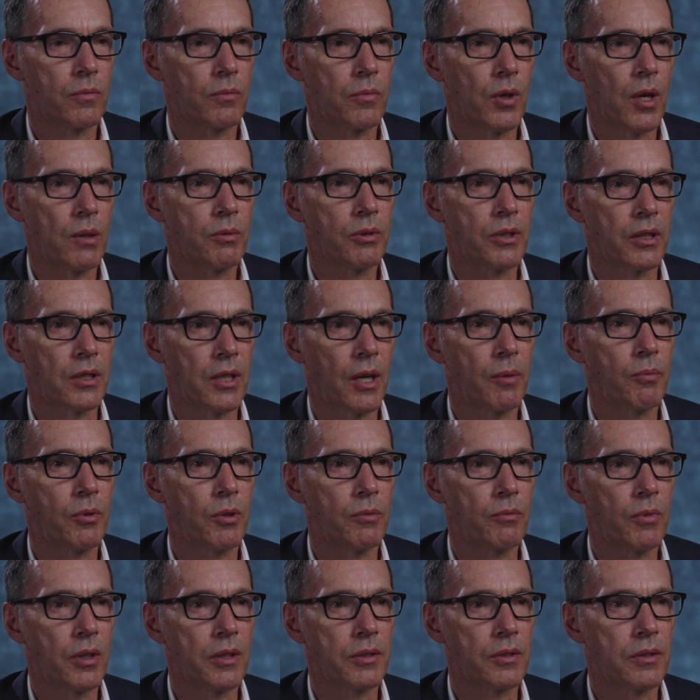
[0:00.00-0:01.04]
probably a couple
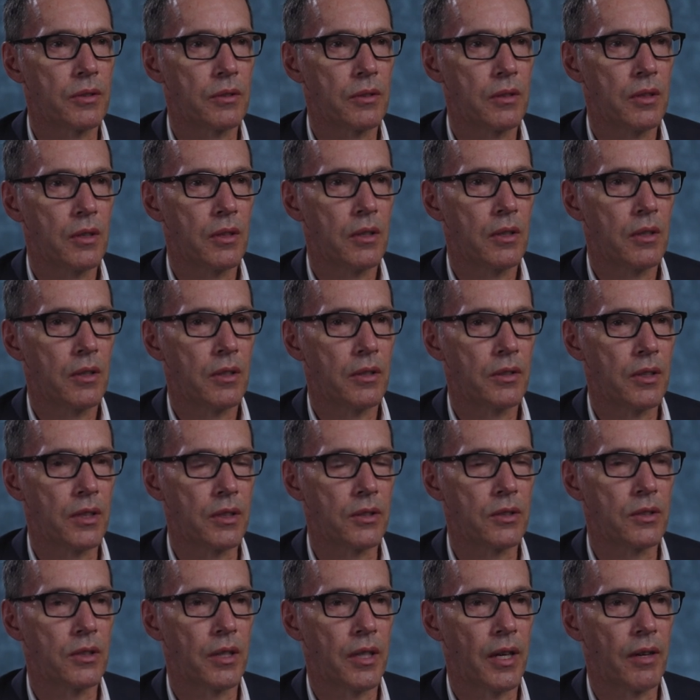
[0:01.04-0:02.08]
of months
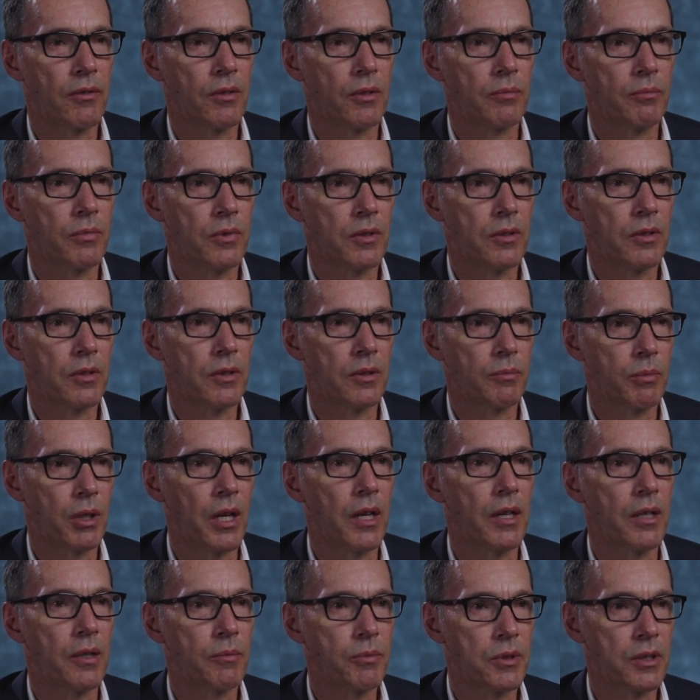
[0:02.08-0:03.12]
needs to have a, a
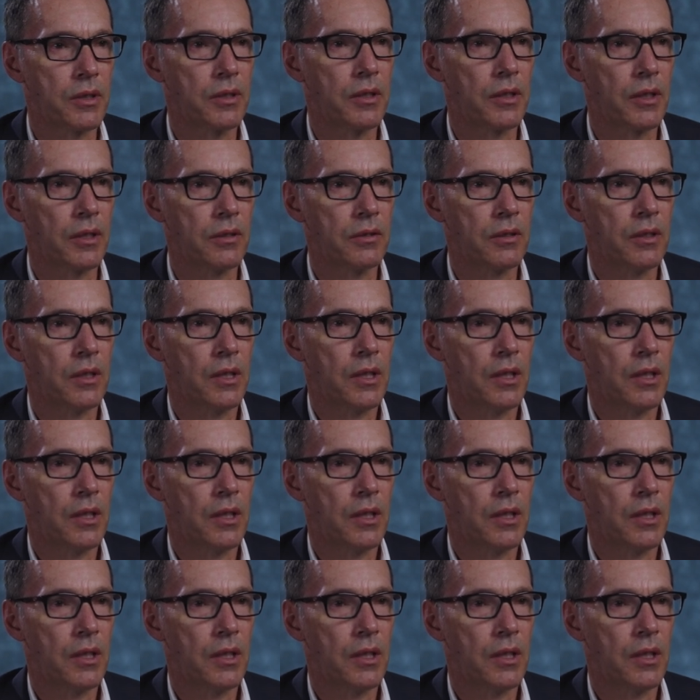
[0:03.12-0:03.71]
biopsy done.